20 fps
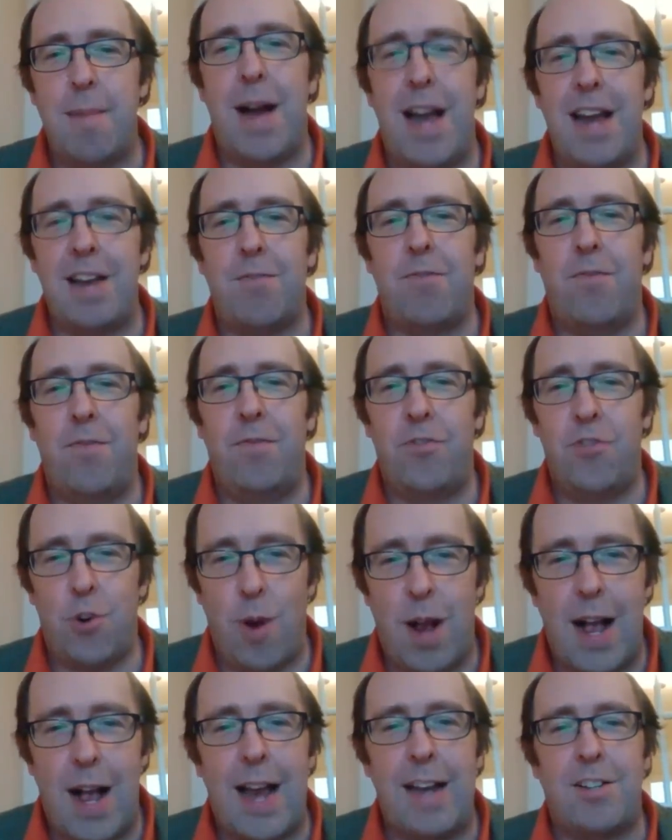try to
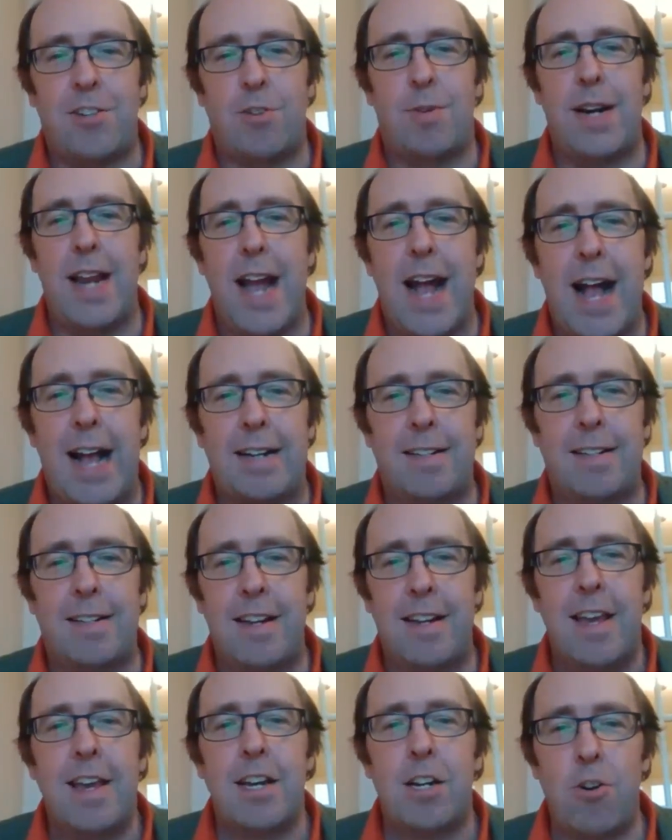react and
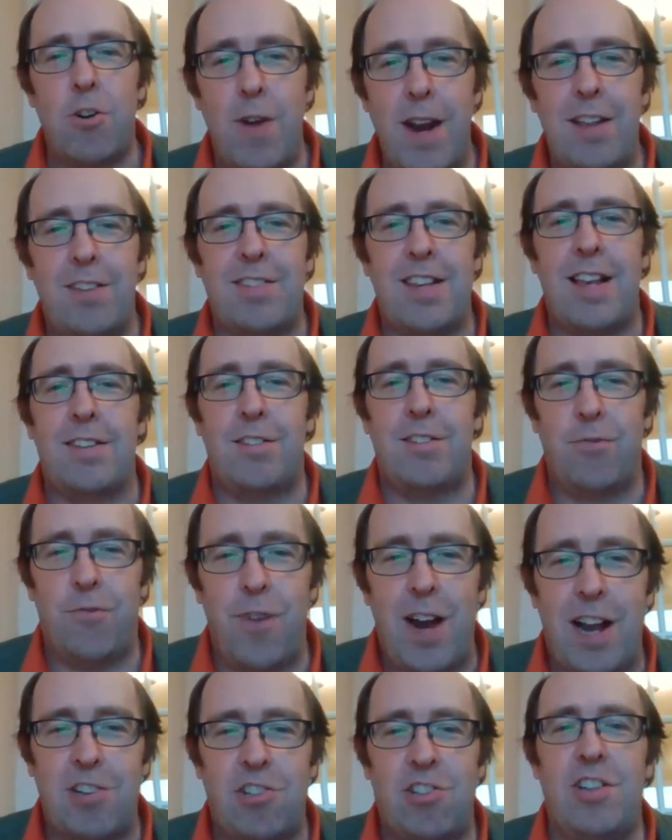create a sense of
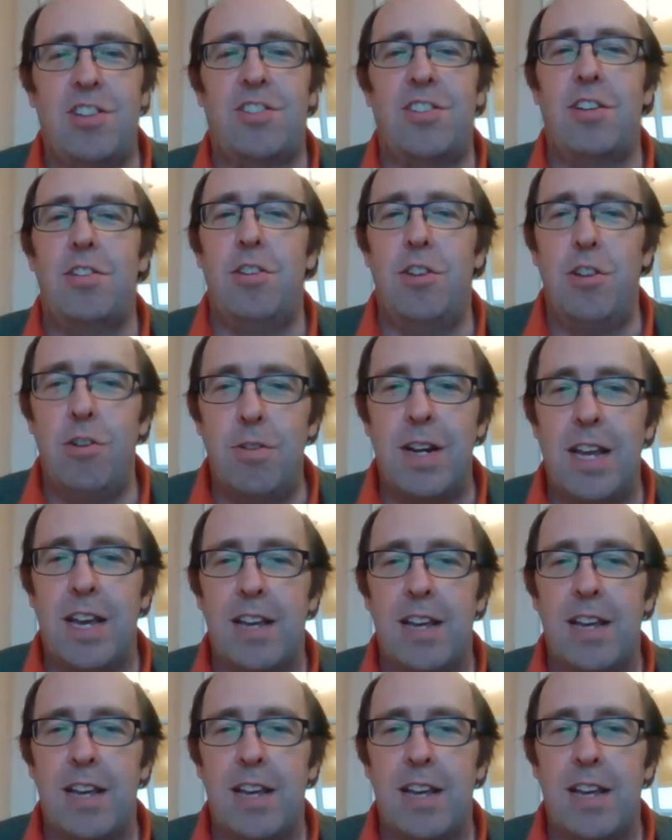freshness and newness